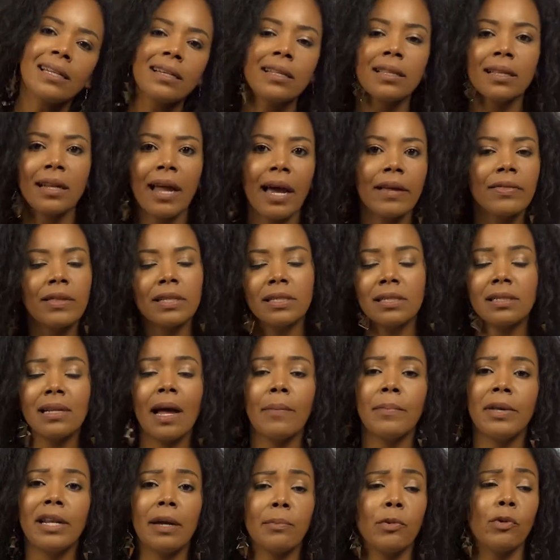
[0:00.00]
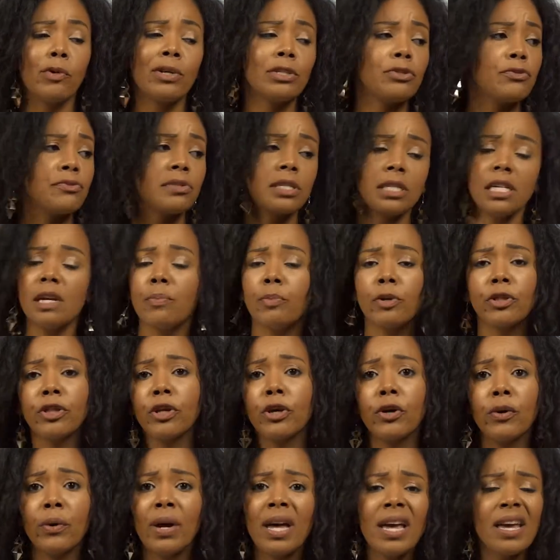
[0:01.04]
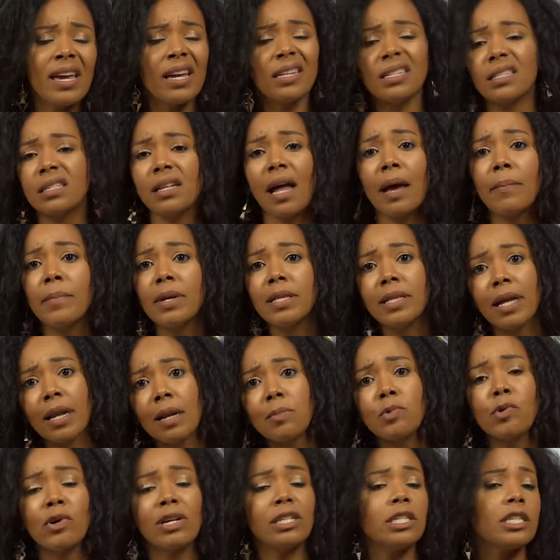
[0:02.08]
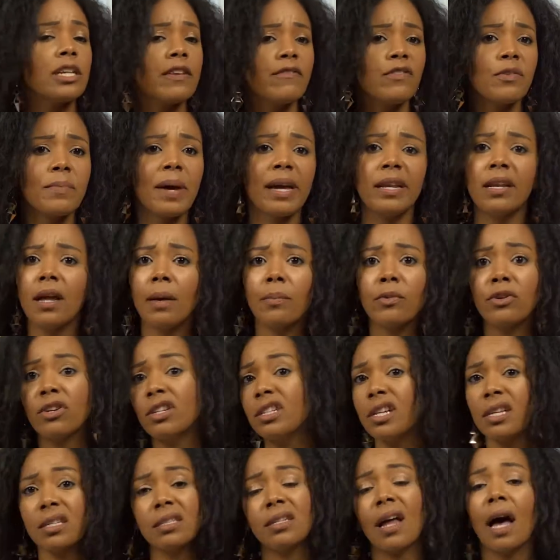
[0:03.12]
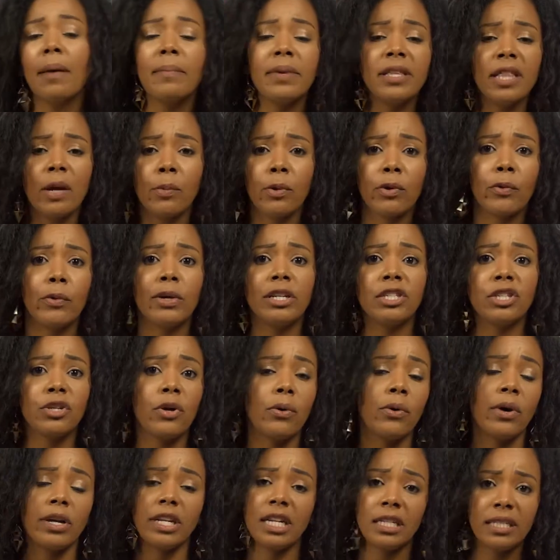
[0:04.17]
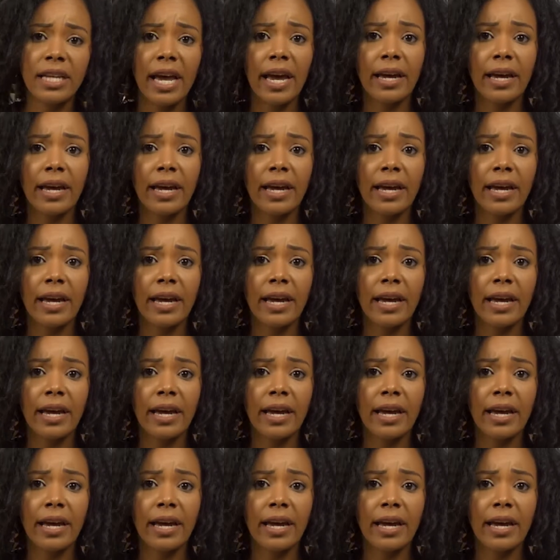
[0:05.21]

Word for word: the end of the night, that does not mean I'm going to sleep with you. It does not mean that I'm going to give you my number, and it does not mean that we're going to go on a